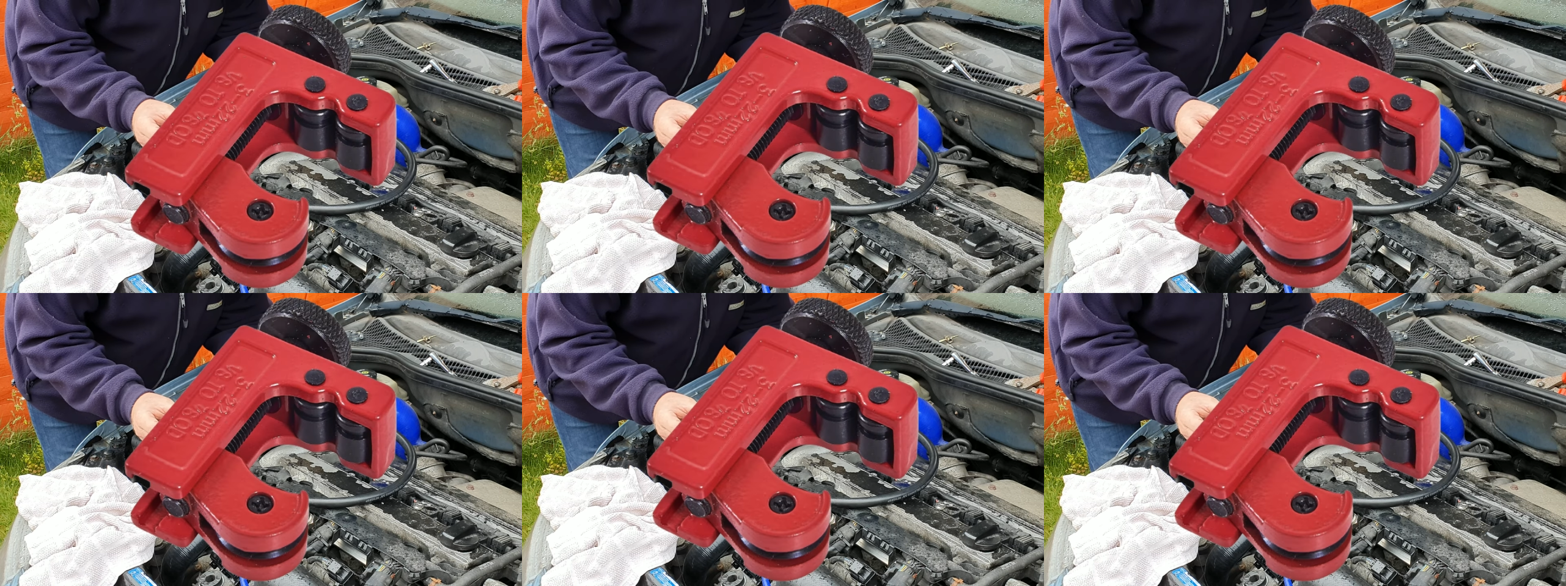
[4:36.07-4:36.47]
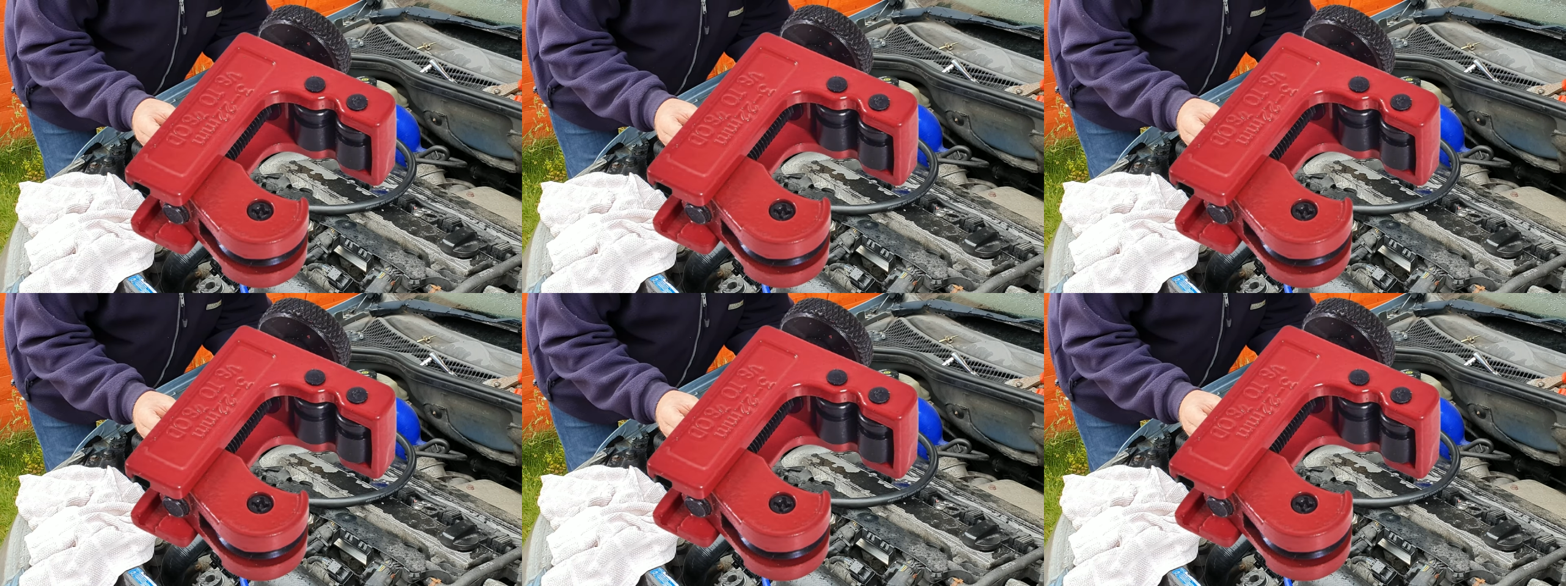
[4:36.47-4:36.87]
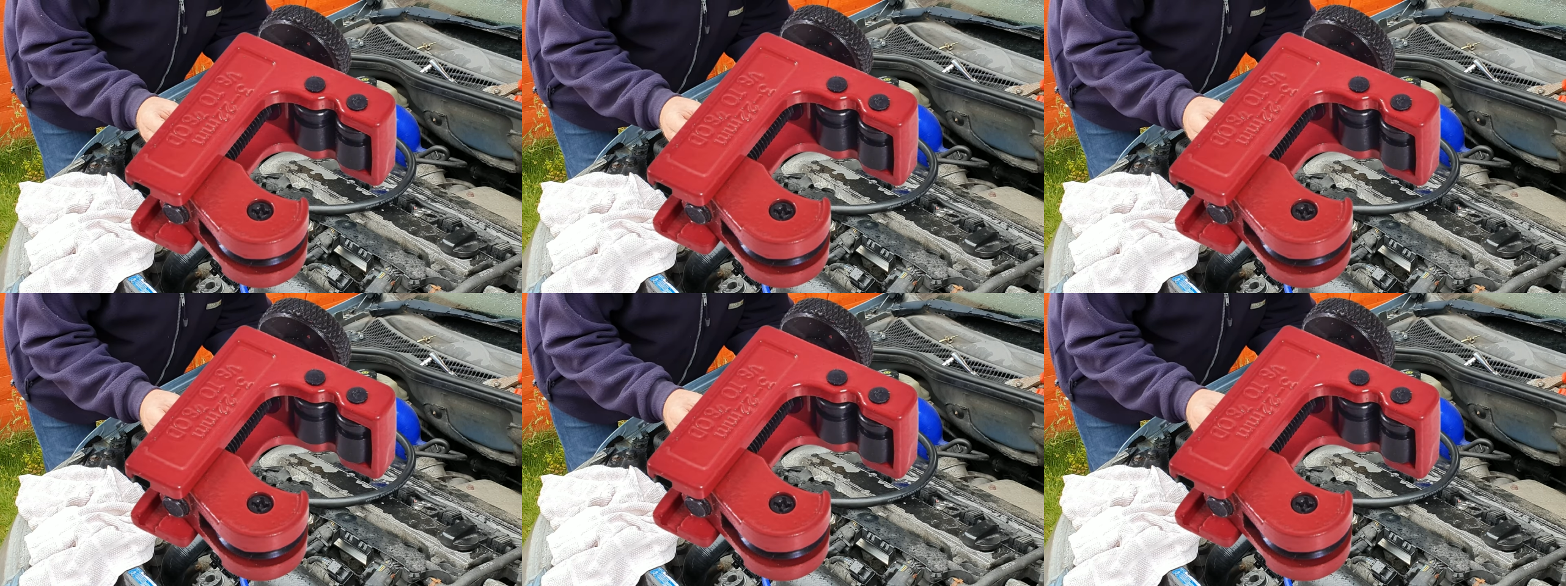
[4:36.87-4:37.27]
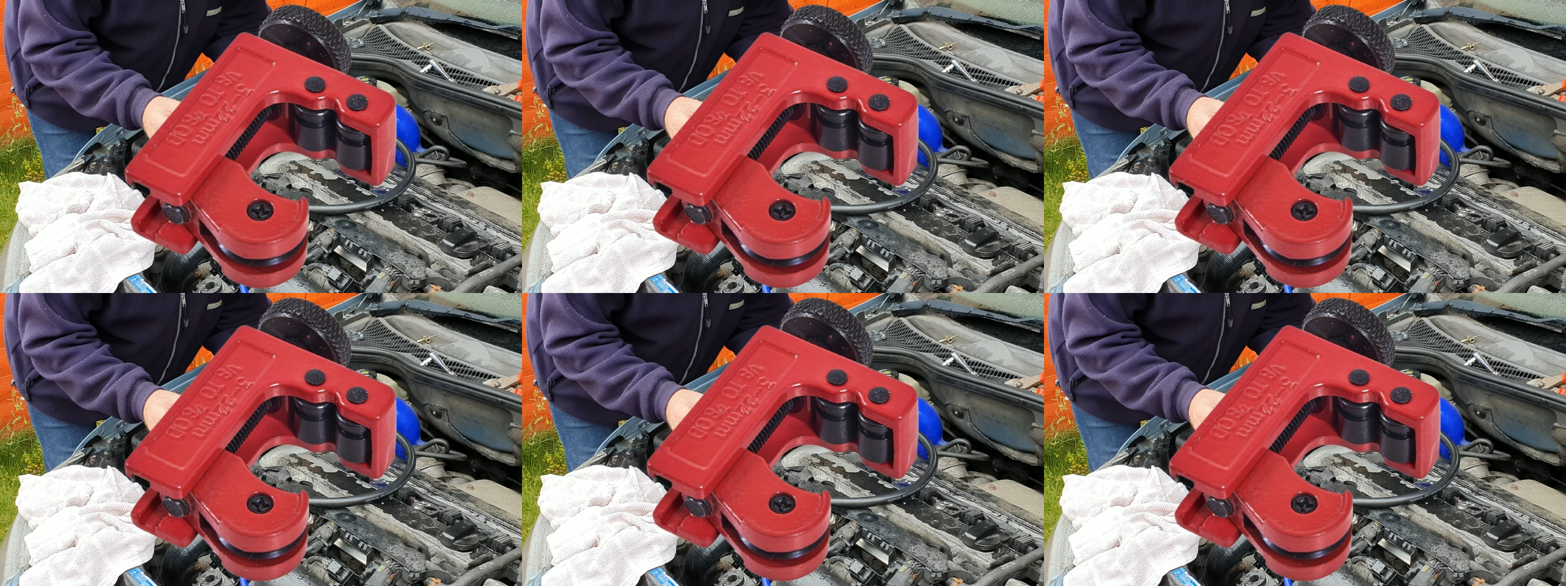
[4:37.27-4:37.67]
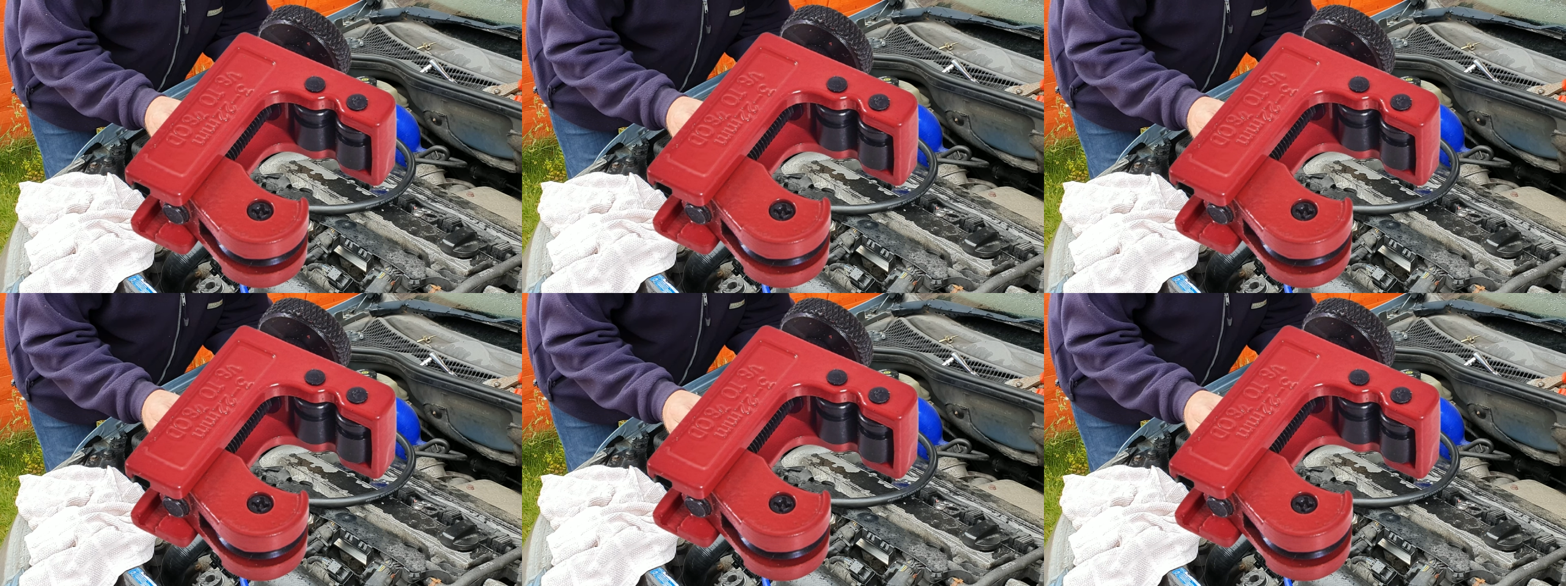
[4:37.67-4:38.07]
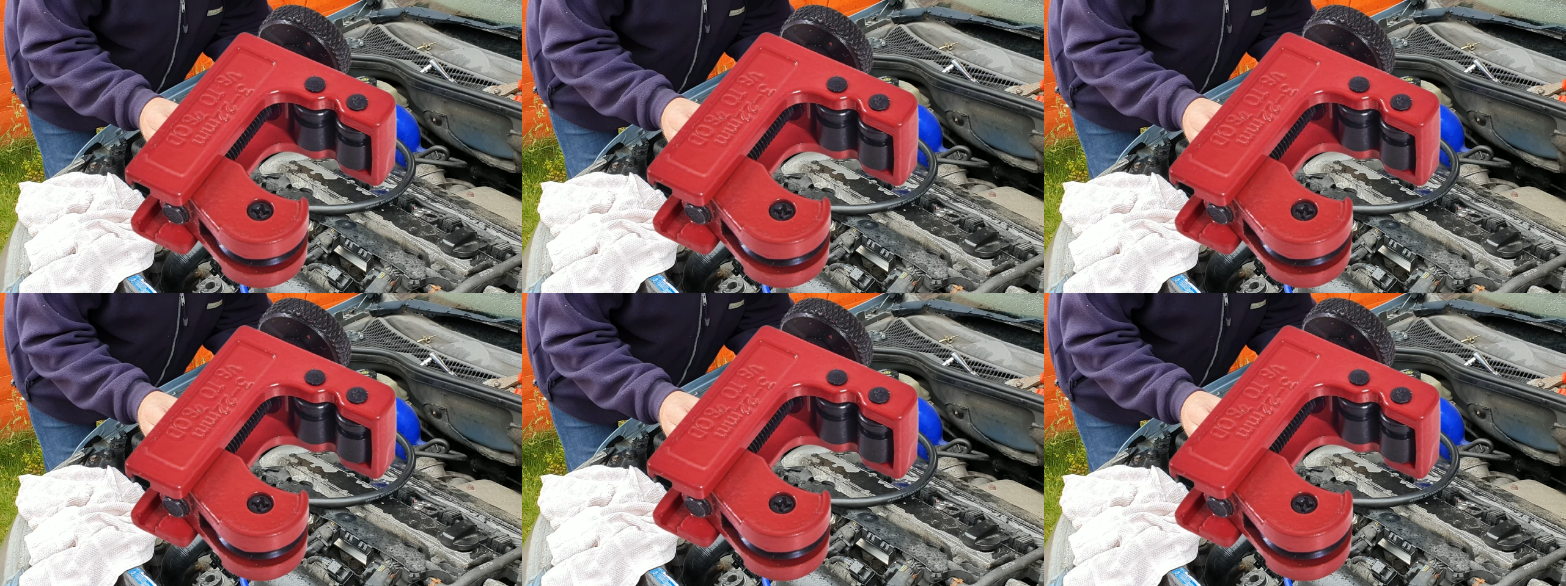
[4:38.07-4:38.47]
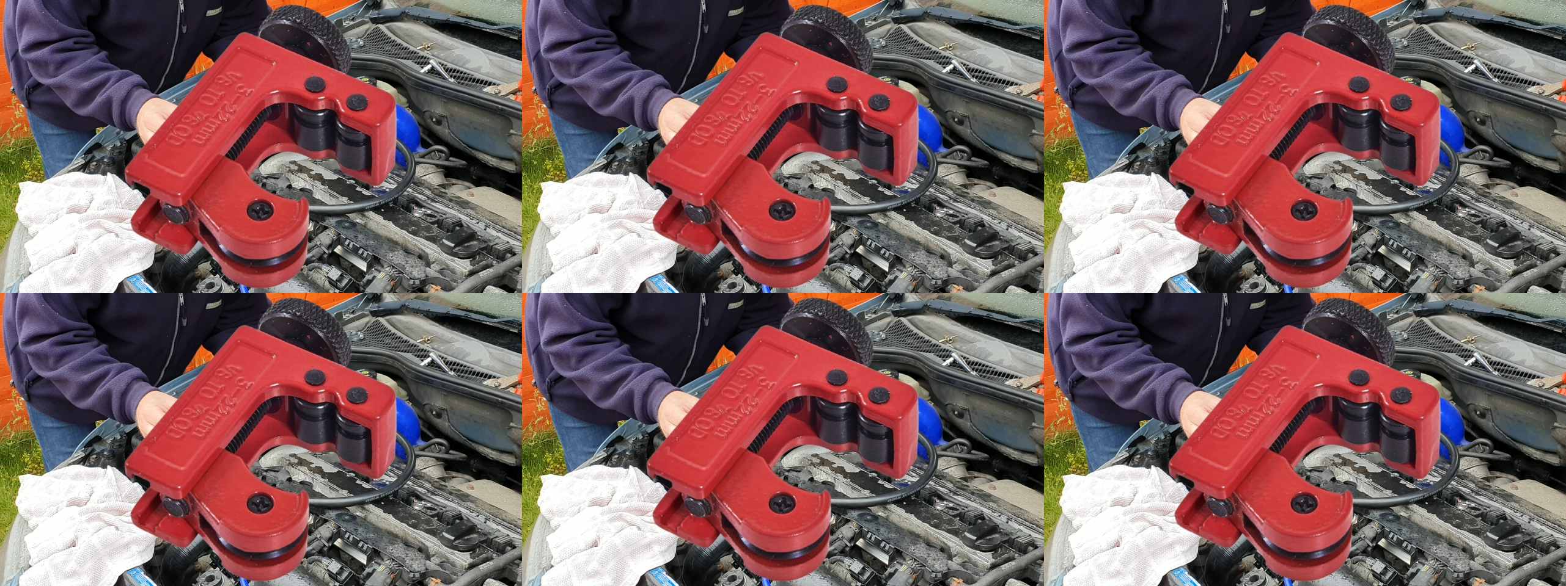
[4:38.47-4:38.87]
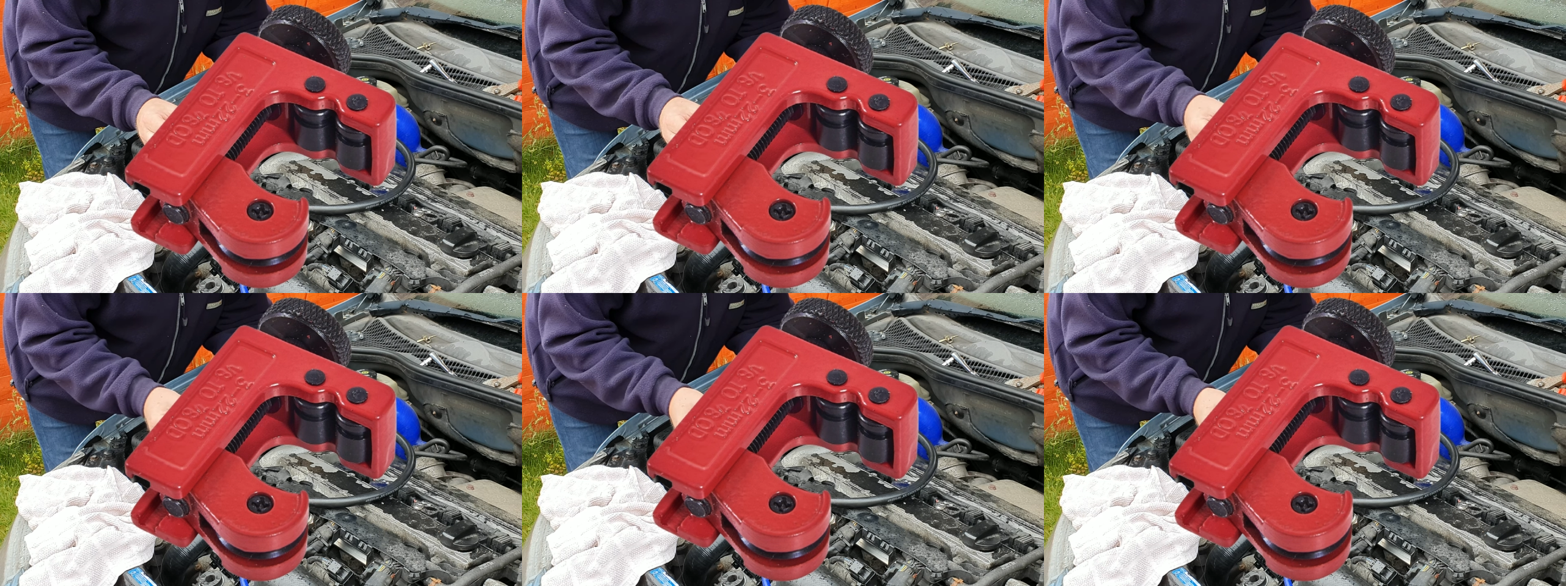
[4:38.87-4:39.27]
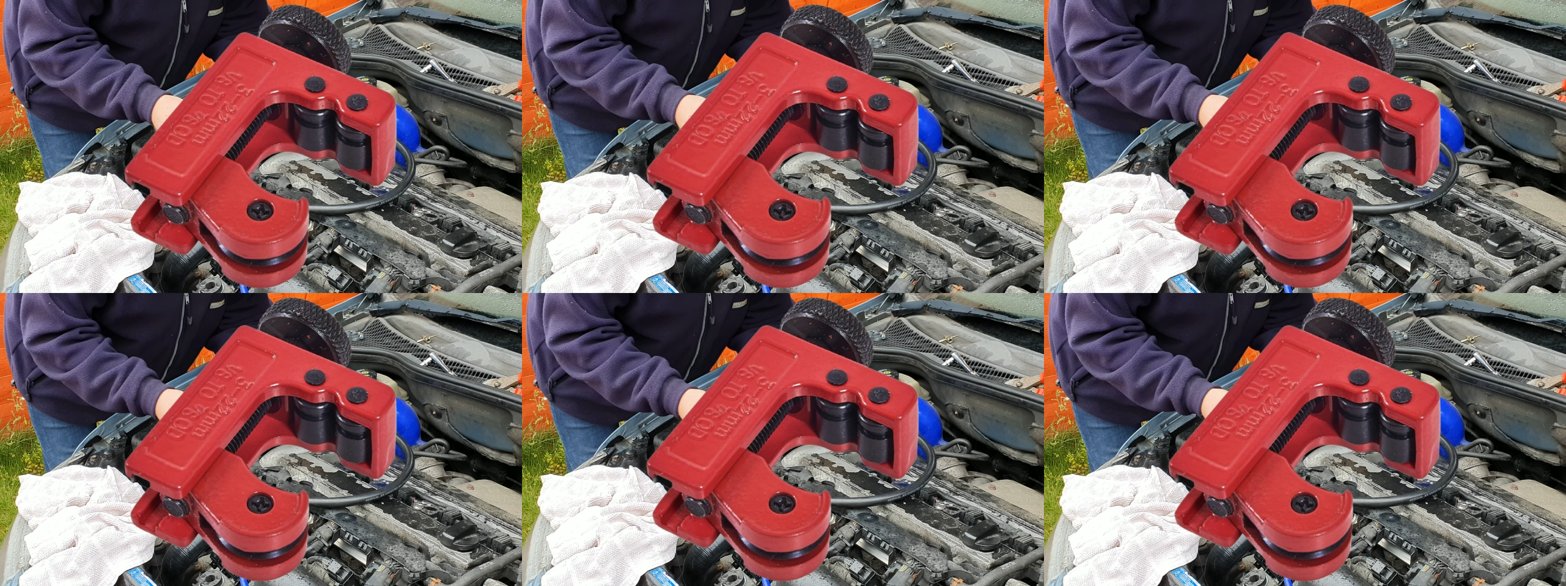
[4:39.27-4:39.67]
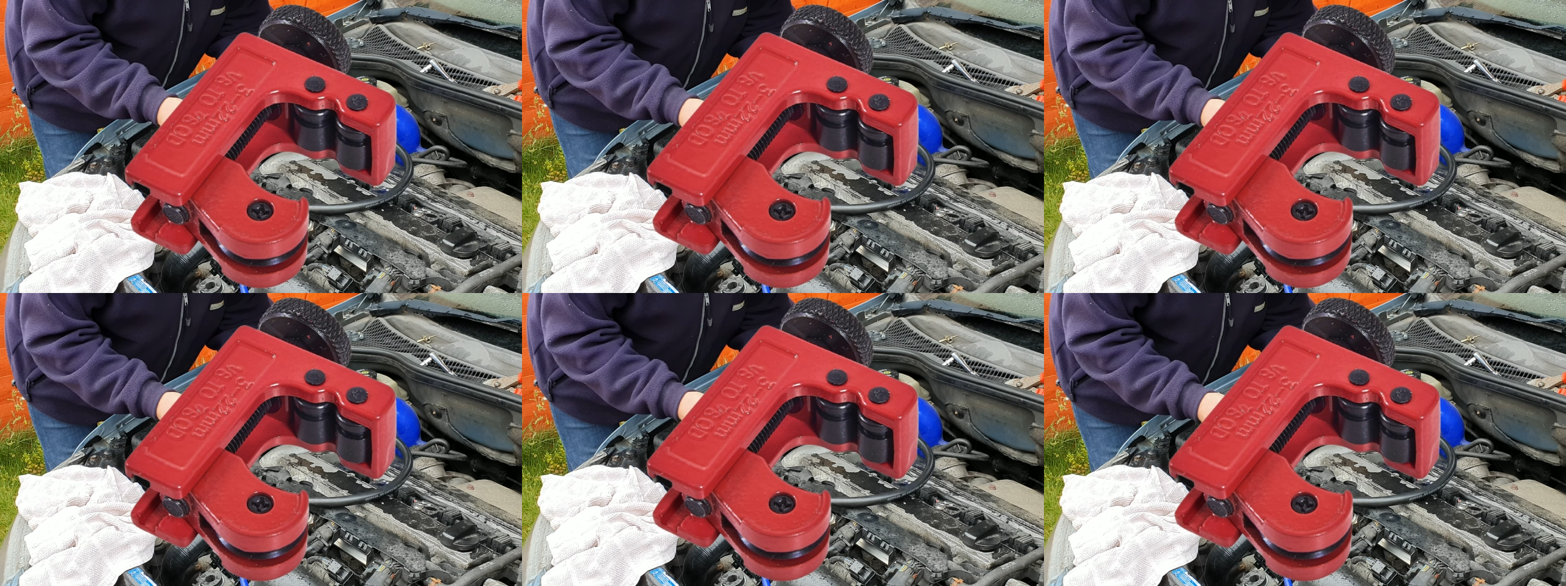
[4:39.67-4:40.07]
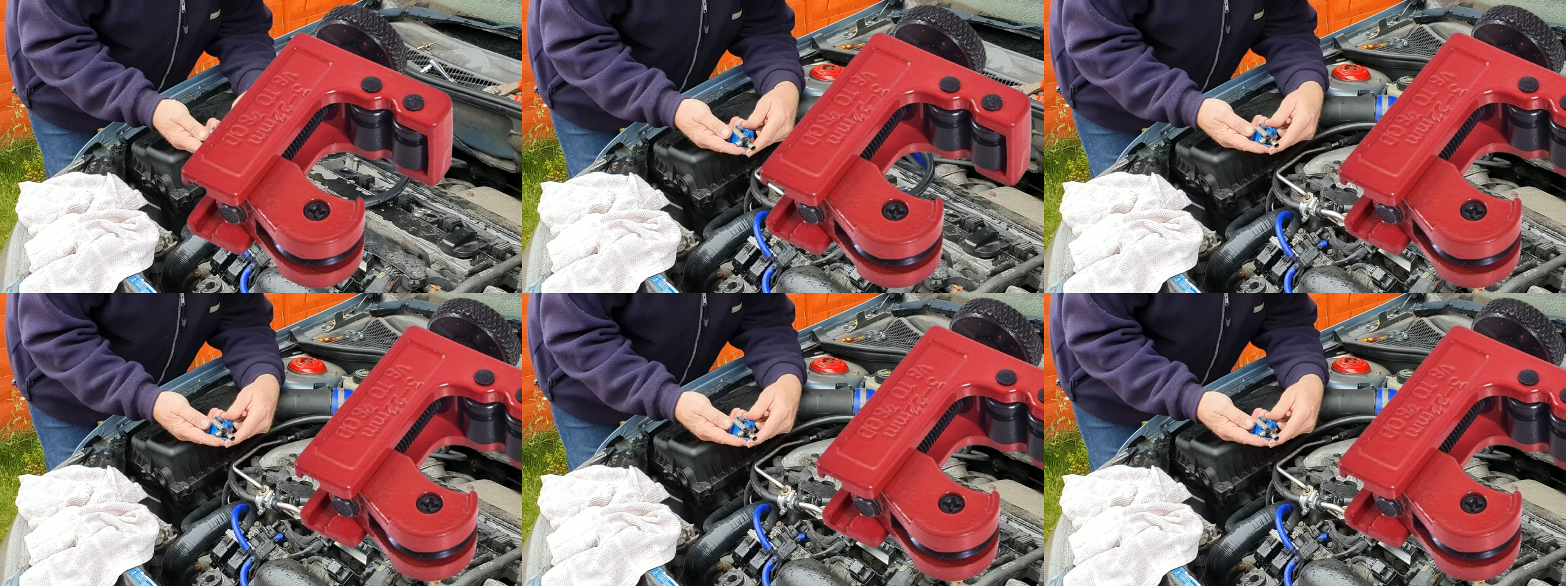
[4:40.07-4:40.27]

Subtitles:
[unreadable: no face in view]